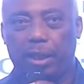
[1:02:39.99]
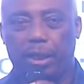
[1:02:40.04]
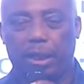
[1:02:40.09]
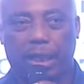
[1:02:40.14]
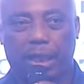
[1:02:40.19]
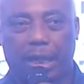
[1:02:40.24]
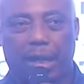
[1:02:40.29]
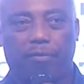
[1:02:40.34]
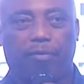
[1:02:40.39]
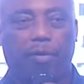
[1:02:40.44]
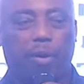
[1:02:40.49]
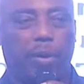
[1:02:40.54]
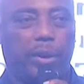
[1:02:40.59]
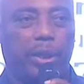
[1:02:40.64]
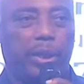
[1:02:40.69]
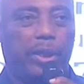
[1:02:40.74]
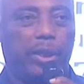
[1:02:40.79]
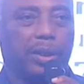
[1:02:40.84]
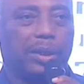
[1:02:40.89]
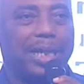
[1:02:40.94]
Come forward
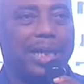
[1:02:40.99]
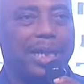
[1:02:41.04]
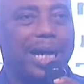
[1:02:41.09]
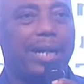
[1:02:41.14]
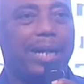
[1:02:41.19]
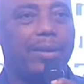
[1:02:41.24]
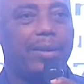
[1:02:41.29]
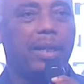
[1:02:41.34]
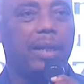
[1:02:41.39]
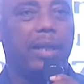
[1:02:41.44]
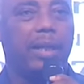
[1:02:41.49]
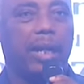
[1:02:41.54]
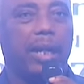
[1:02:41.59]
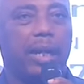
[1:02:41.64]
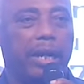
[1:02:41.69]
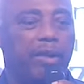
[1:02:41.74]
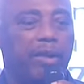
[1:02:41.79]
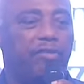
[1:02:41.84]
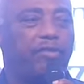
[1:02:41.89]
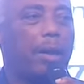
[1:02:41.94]
with your tithe.
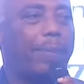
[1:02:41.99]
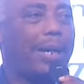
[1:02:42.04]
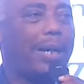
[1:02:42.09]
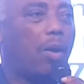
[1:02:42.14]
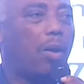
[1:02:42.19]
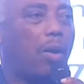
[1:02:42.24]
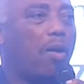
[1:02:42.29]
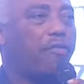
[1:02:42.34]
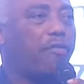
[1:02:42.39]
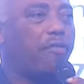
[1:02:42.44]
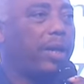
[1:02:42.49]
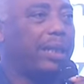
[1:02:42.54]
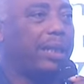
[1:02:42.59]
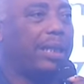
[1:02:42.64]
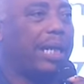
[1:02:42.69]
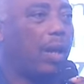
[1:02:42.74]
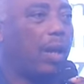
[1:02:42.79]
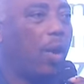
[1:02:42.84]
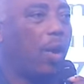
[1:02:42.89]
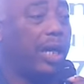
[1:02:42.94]
Lift up an offering
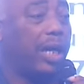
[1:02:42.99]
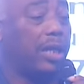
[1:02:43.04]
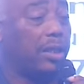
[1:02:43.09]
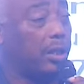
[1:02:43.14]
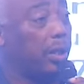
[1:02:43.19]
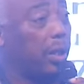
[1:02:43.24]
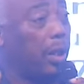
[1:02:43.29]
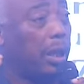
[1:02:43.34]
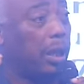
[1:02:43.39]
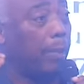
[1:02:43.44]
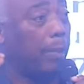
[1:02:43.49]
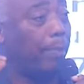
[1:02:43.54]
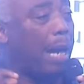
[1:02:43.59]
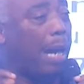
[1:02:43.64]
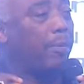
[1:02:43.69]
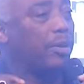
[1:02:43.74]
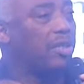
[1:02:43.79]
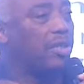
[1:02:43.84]
that honors God. The Bible